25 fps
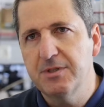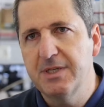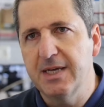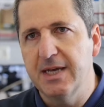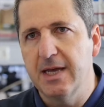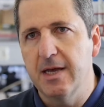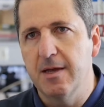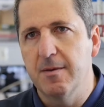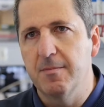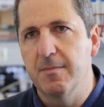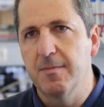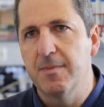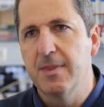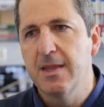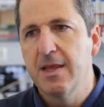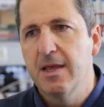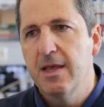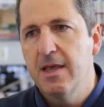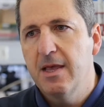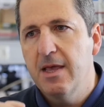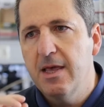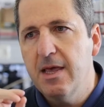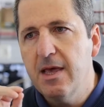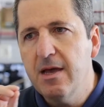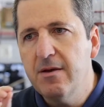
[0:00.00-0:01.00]
them
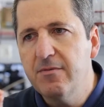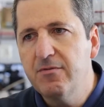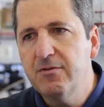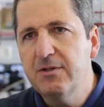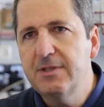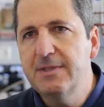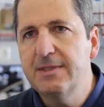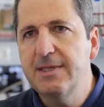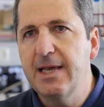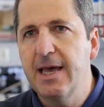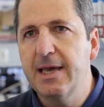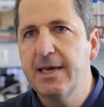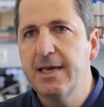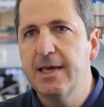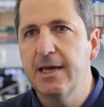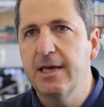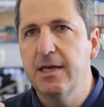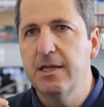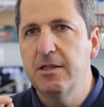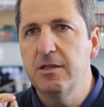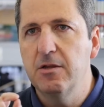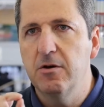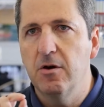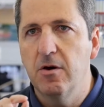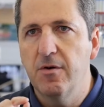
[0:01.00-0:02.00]
every
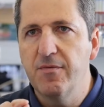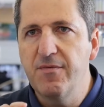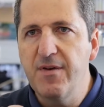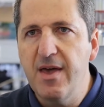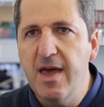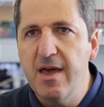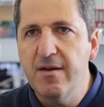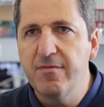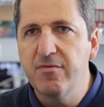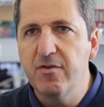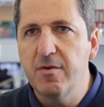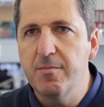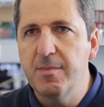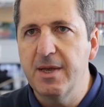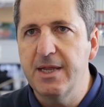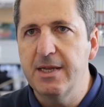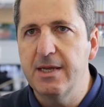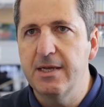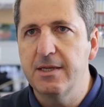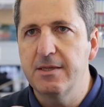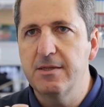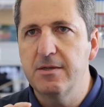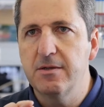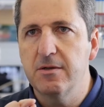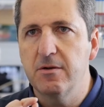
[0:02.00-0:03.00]
second of every
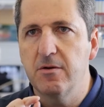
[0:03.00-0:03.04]
minute,